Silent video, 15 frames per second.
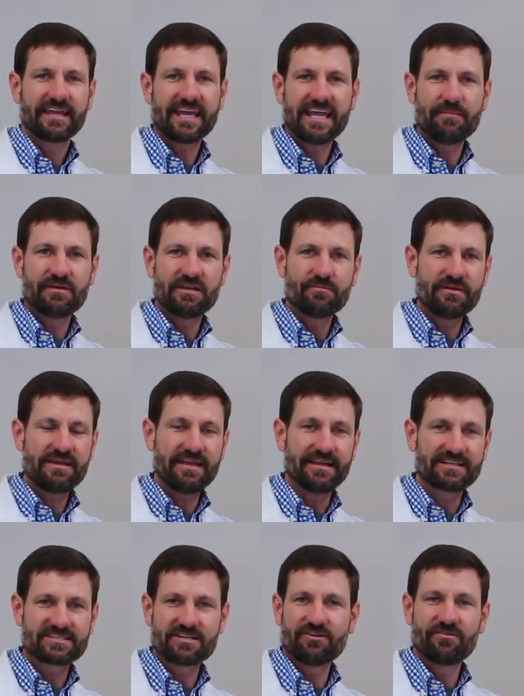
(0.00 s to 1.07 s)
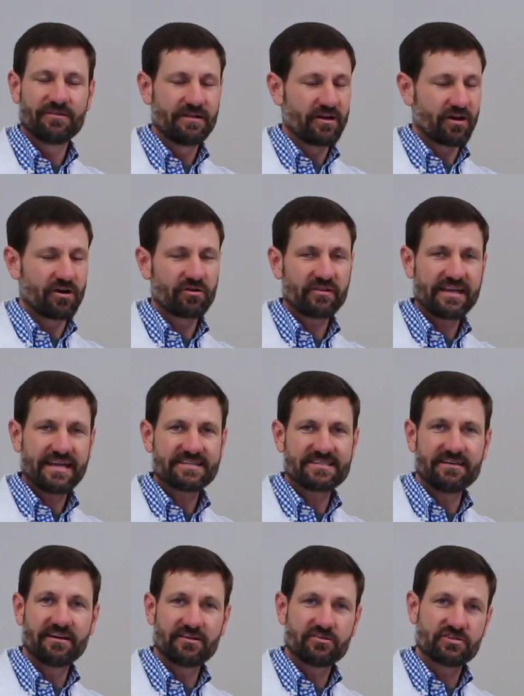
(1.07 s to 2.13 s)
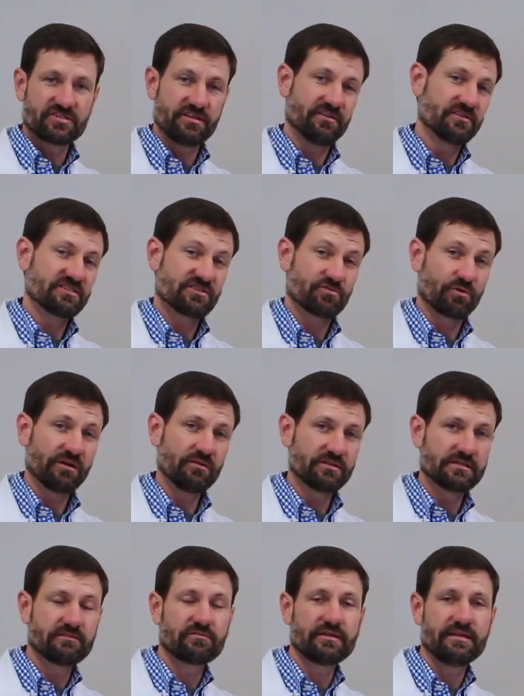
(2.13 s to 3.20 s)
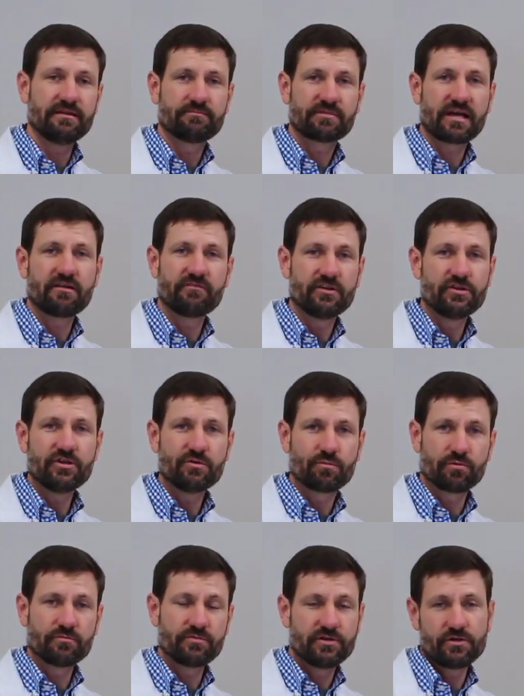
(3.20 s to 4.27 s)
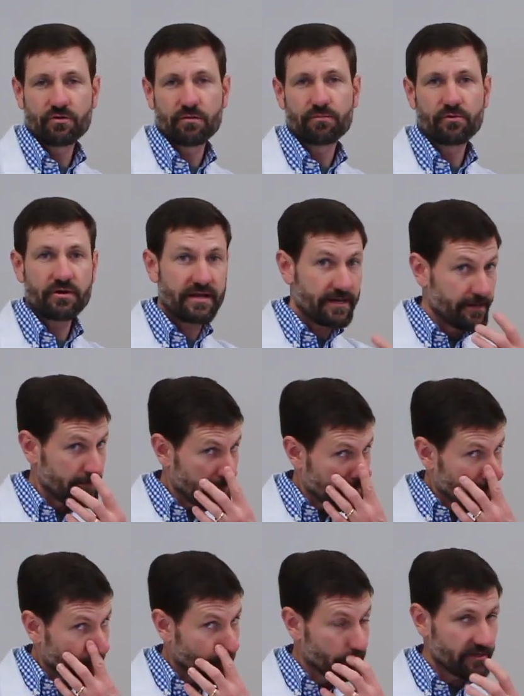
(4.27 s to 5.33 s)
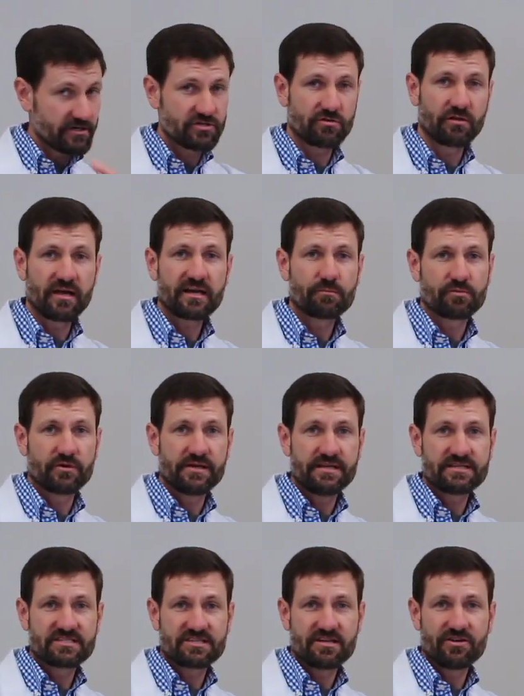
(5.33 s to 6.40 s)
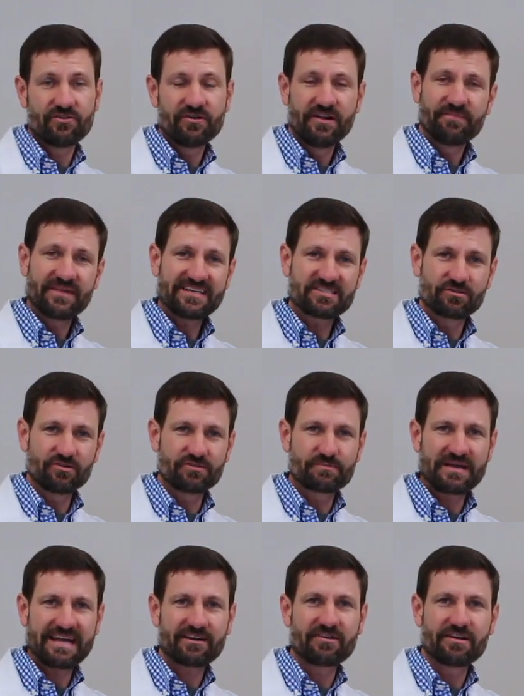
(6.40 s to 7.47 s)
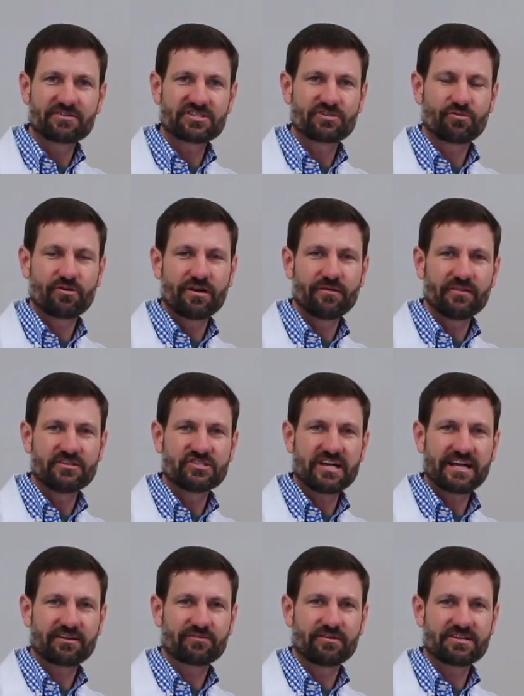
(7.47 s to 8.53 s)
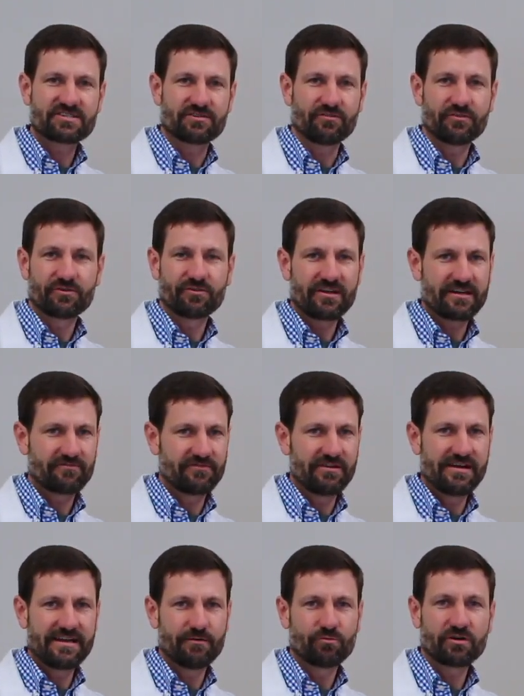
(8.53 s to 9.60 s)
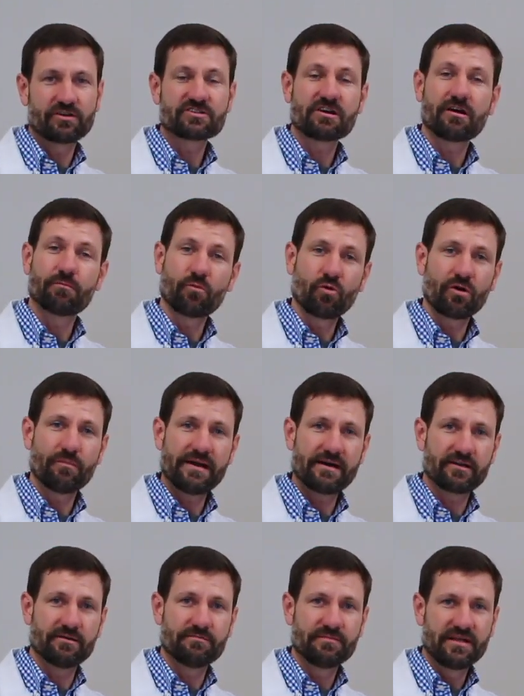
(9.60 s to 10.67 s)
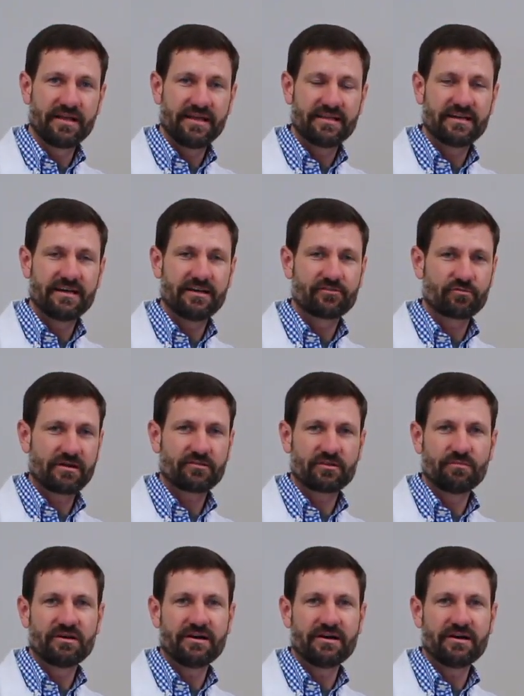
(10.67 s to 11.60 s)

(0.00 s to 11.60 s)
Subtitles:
came into being. So early 1800s, you know, that's a relatively kind of a newer breed compared to a lot of breeds. So that's a little background story on the Jack Russell. They're a lot of fun, and we're going to talk more about them throughout the